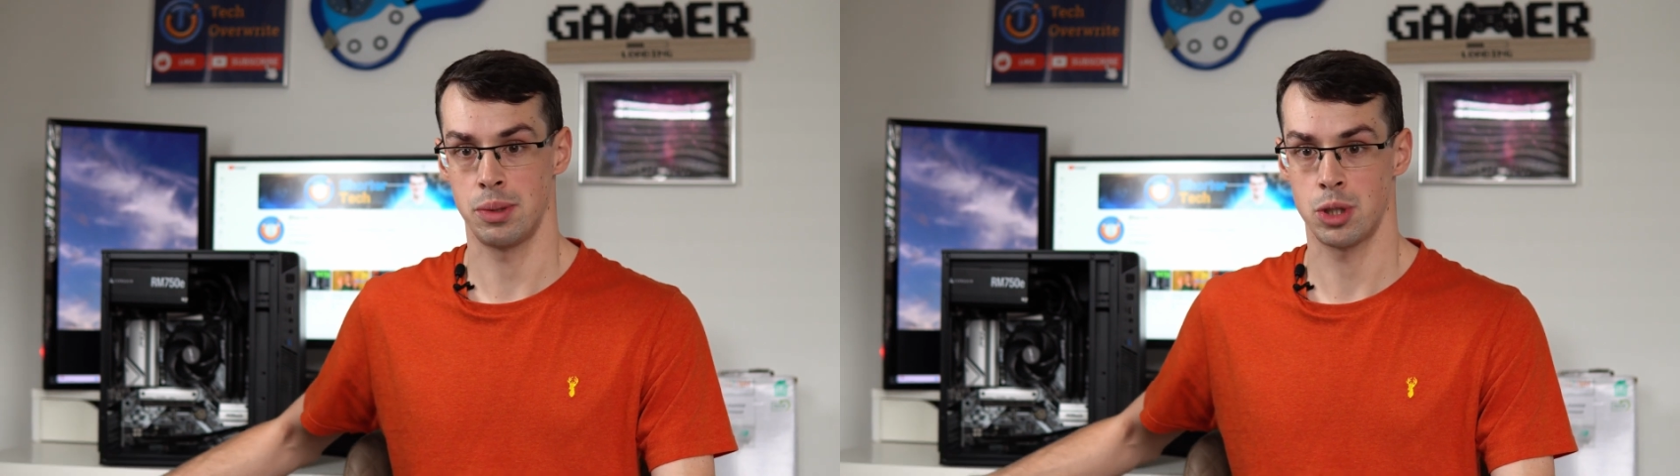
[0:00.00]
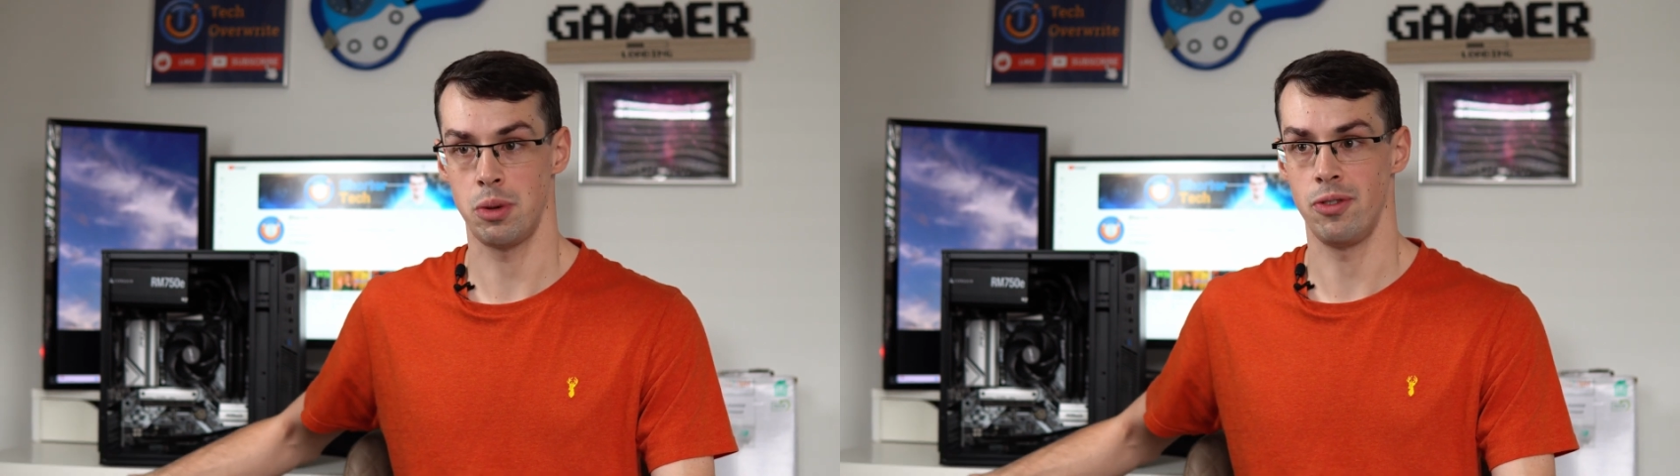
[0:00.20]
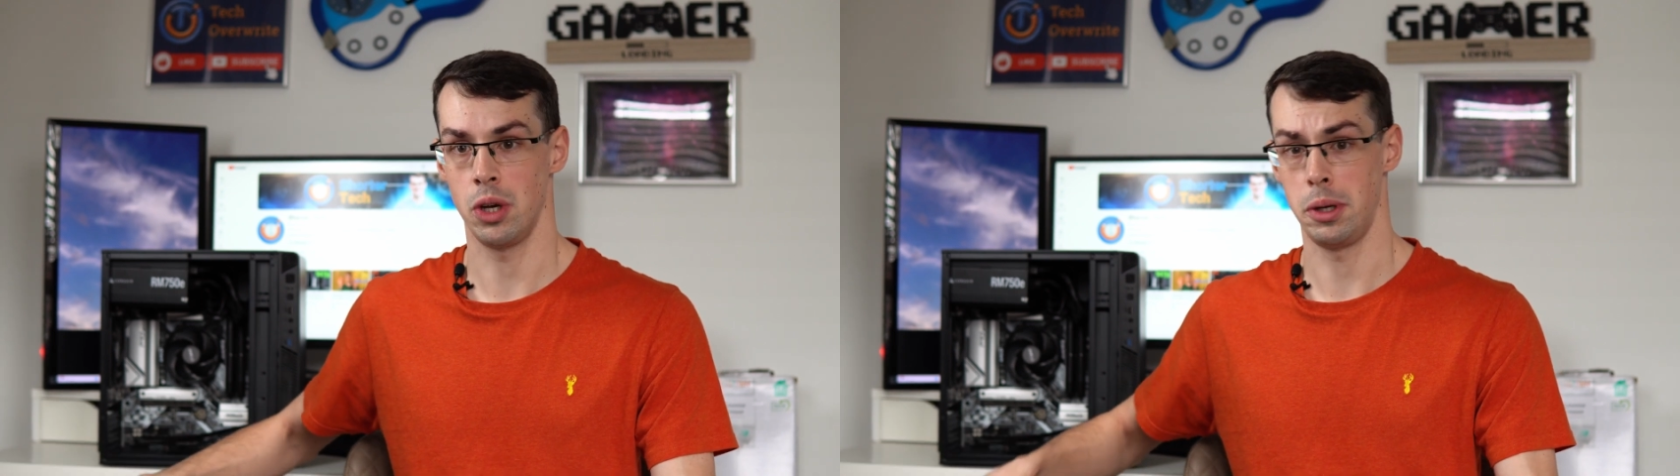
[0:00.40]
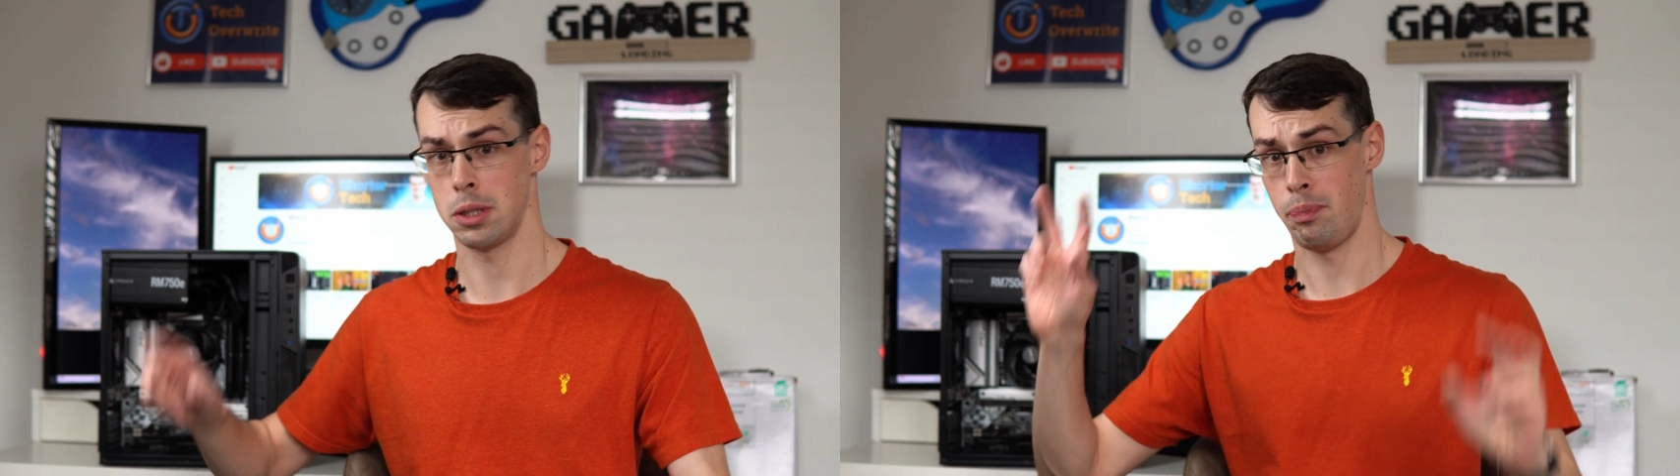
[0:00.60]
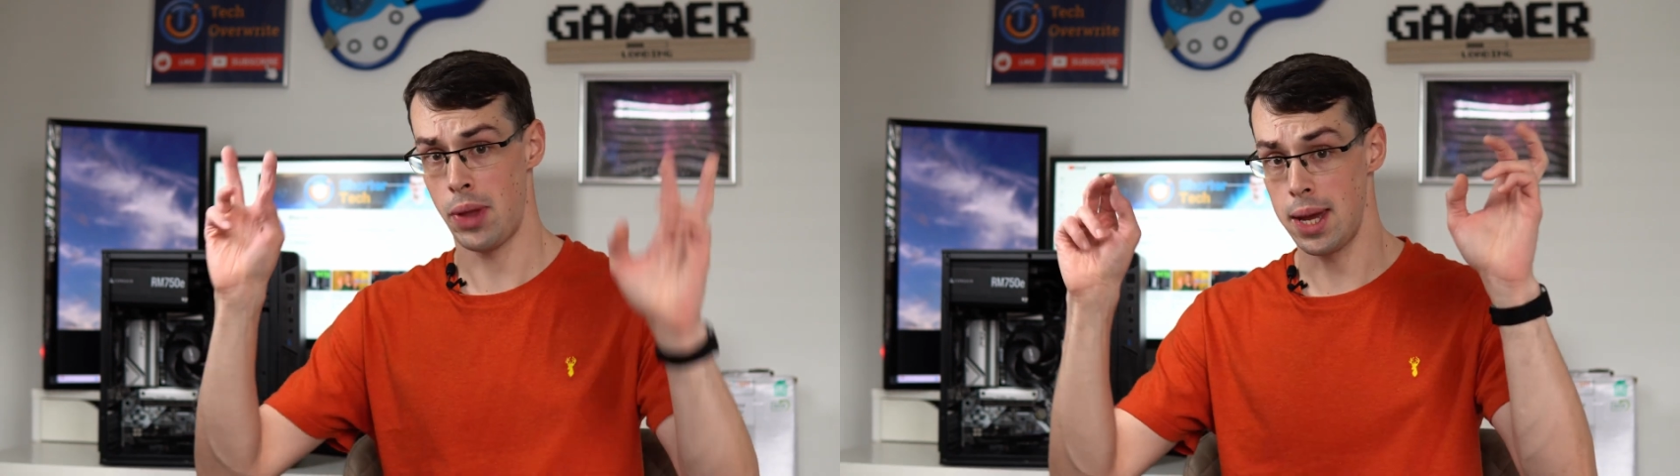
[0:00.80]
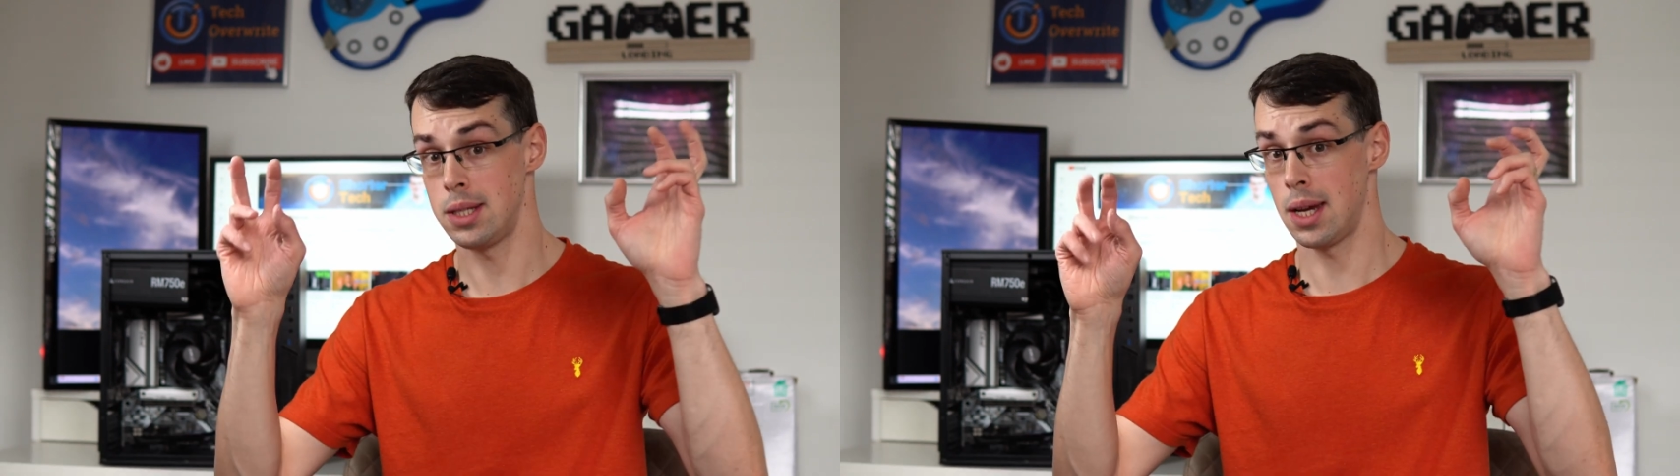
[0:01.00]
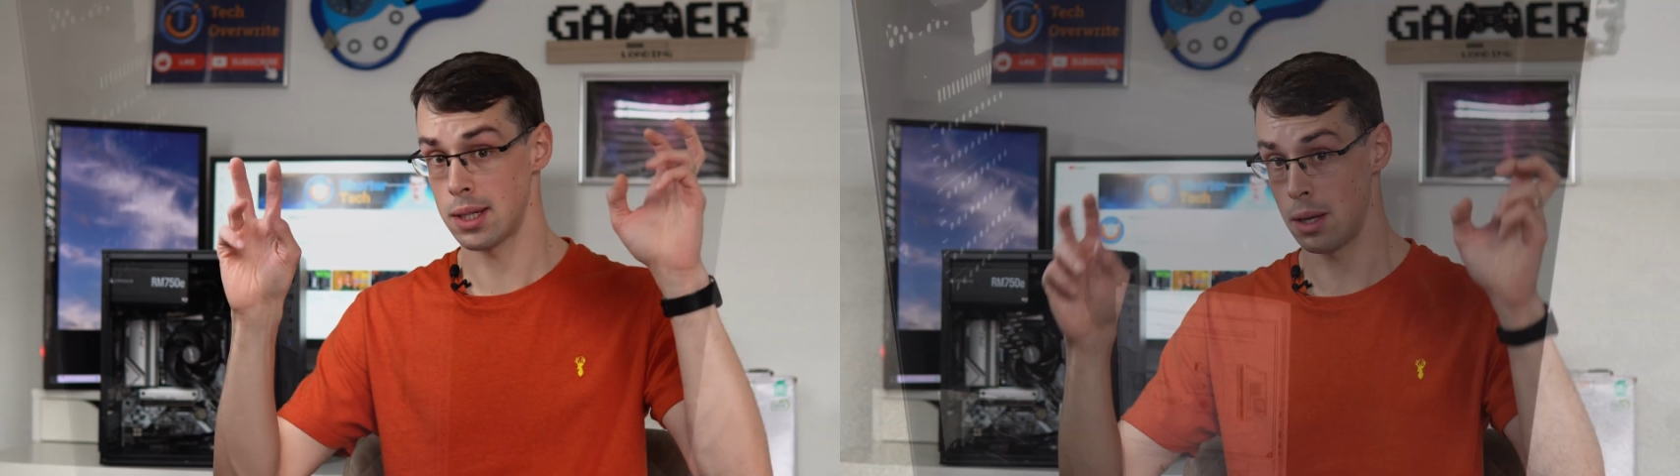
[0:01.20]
So even though it's ATX